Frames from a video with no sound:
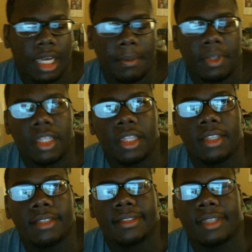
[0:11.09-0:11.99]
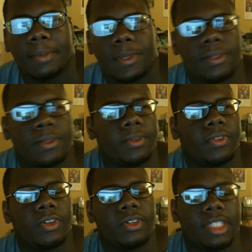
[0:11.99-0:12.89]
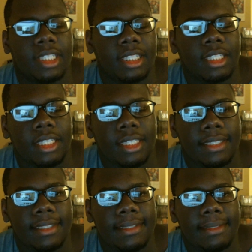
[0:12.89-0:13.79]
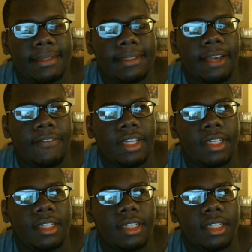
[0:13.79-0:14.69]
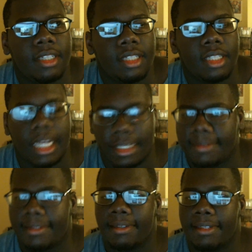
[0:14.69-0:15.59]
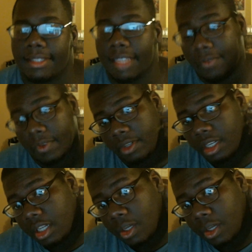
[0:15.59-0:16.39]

I believe this is episode 37? Yes, 37.